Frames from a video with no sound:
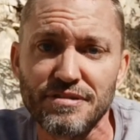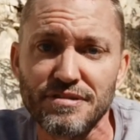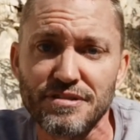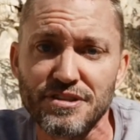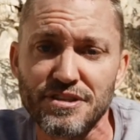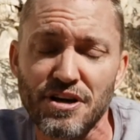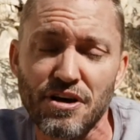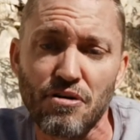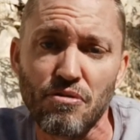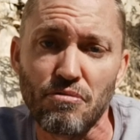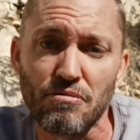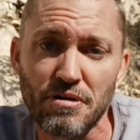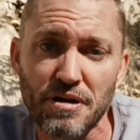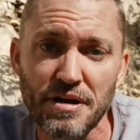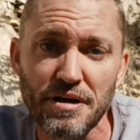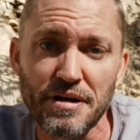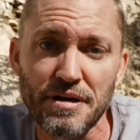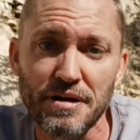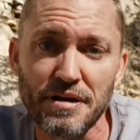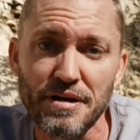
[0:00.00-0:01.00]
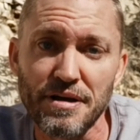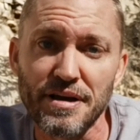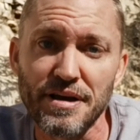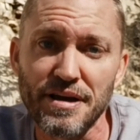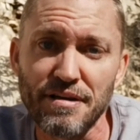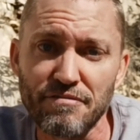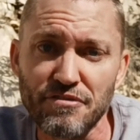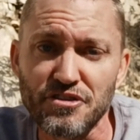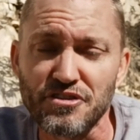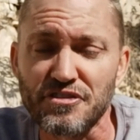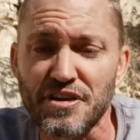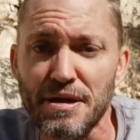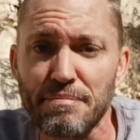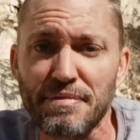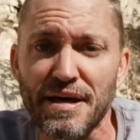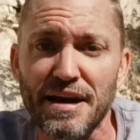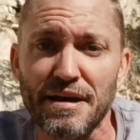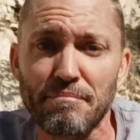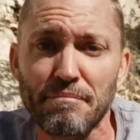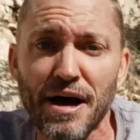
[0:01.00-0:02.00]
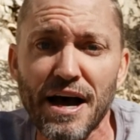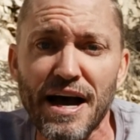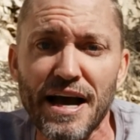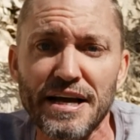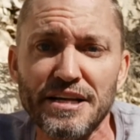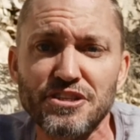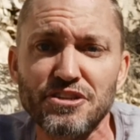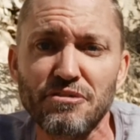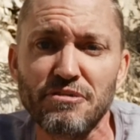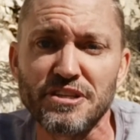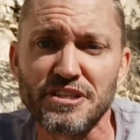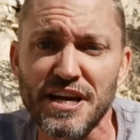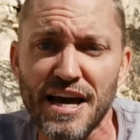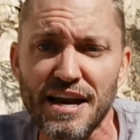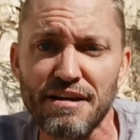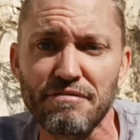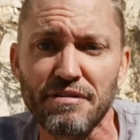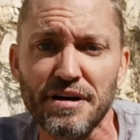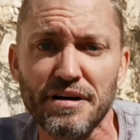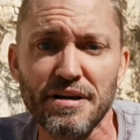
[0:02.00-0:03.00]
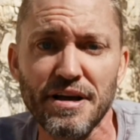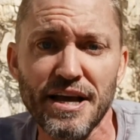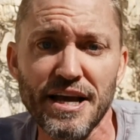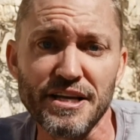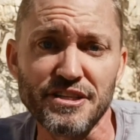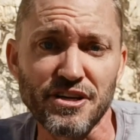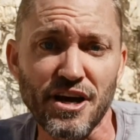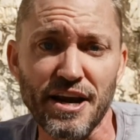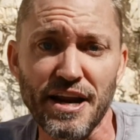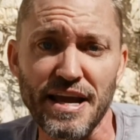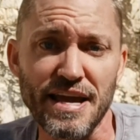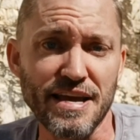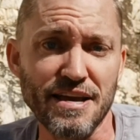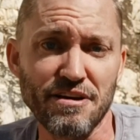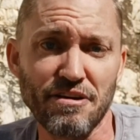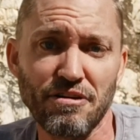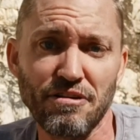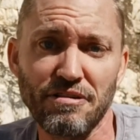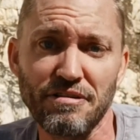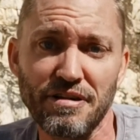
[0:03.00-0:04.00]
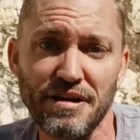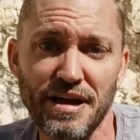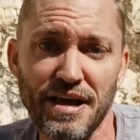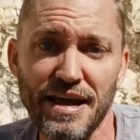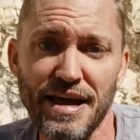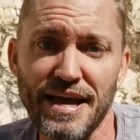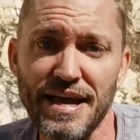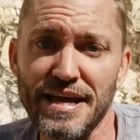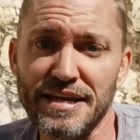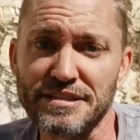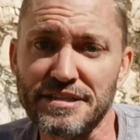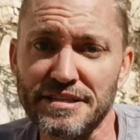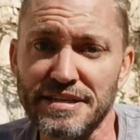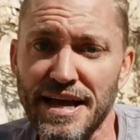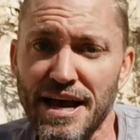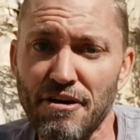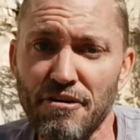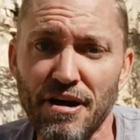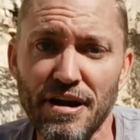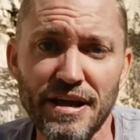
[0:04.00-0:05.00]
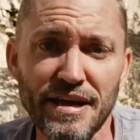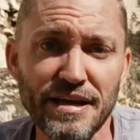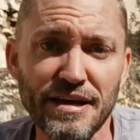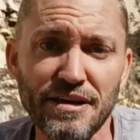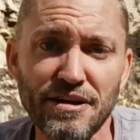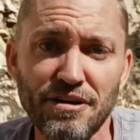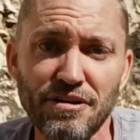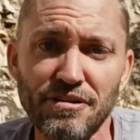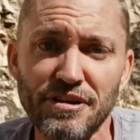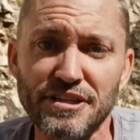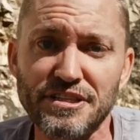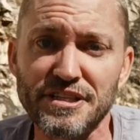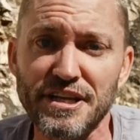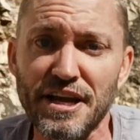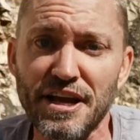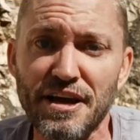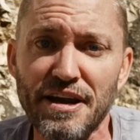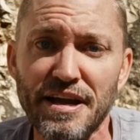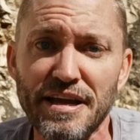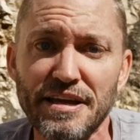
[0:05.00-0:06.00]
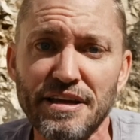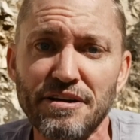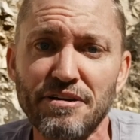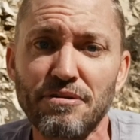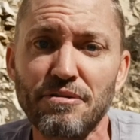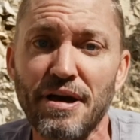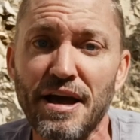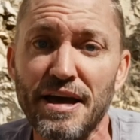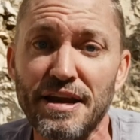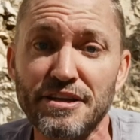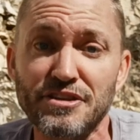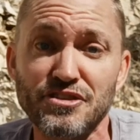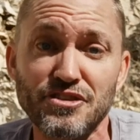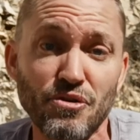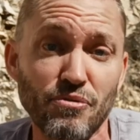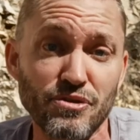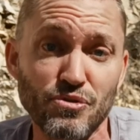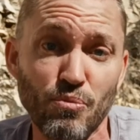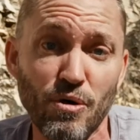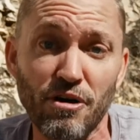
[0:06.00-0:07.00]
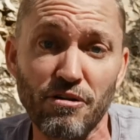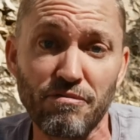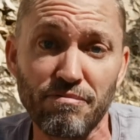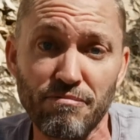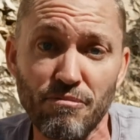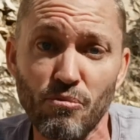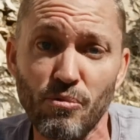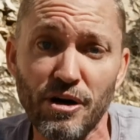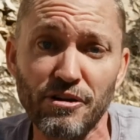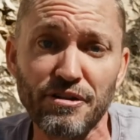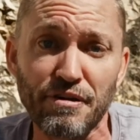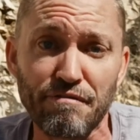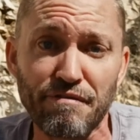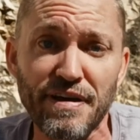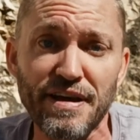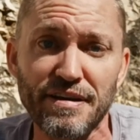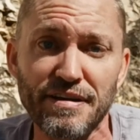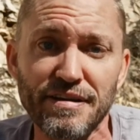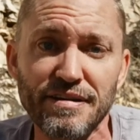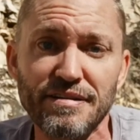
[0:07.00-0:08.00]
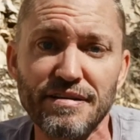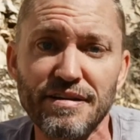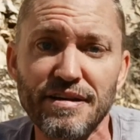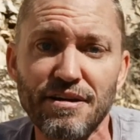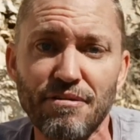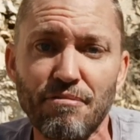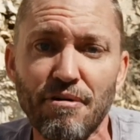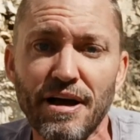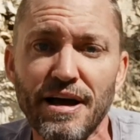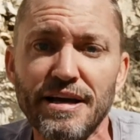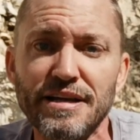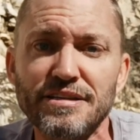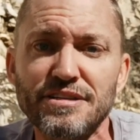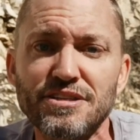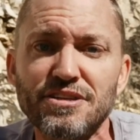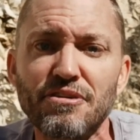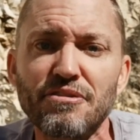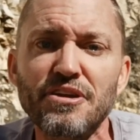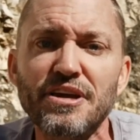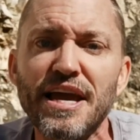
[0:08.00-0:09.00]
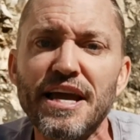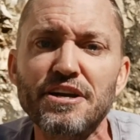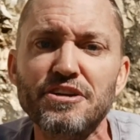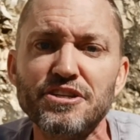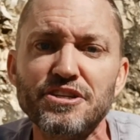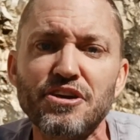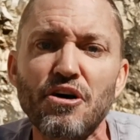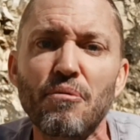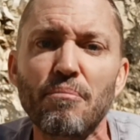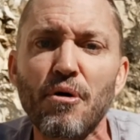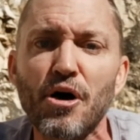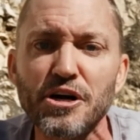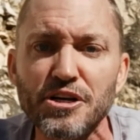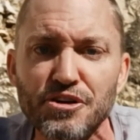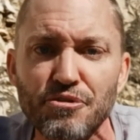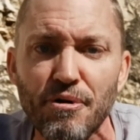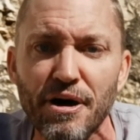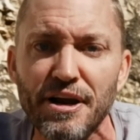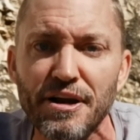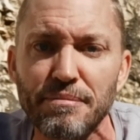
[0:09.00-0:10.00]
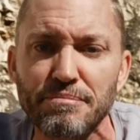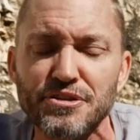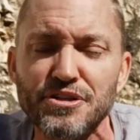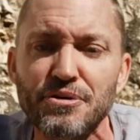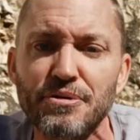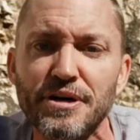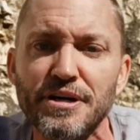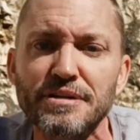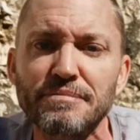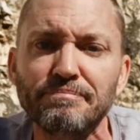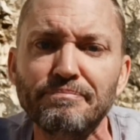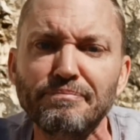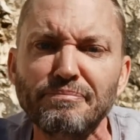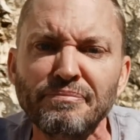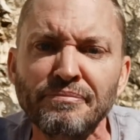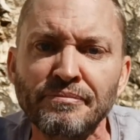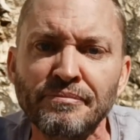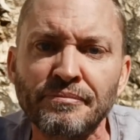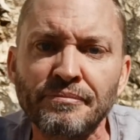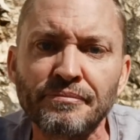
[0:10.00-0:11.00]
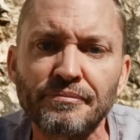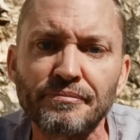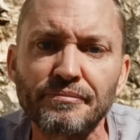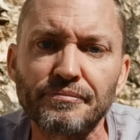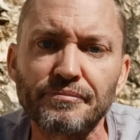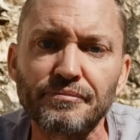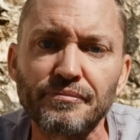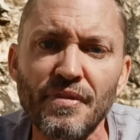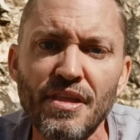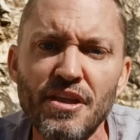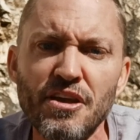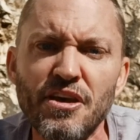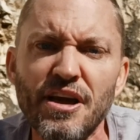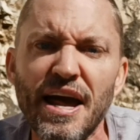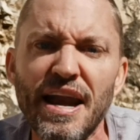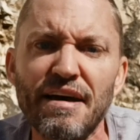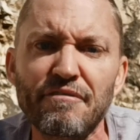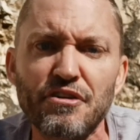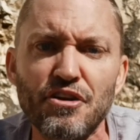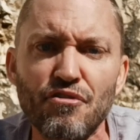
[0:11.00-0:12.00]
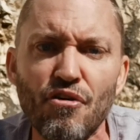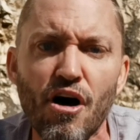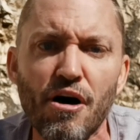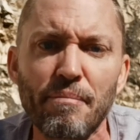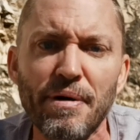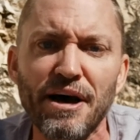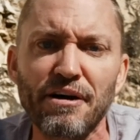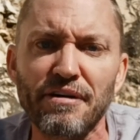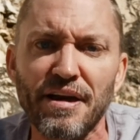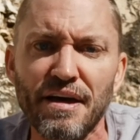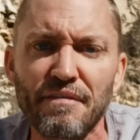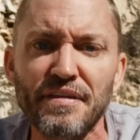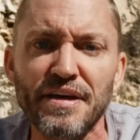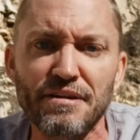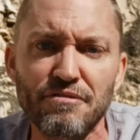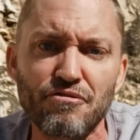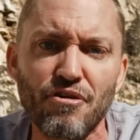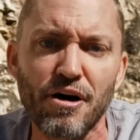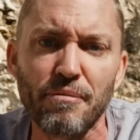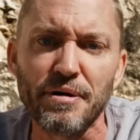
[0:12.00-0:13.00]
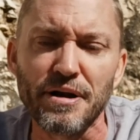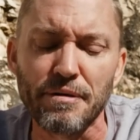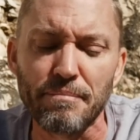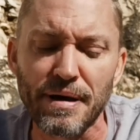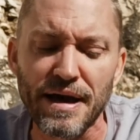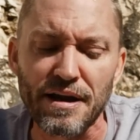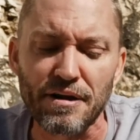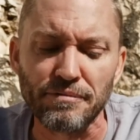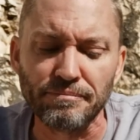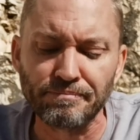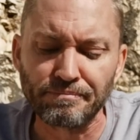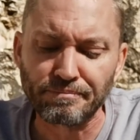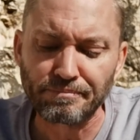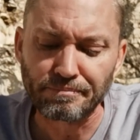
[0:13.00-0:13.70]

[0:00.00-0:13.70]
So you just keep that in mind. So it's kind of it's on a hill, it's a town on a hill, a city on a hill, and it's well defended, right? So you can't just go marching right up to it. You kind of have to draw them out and then draw them into battle.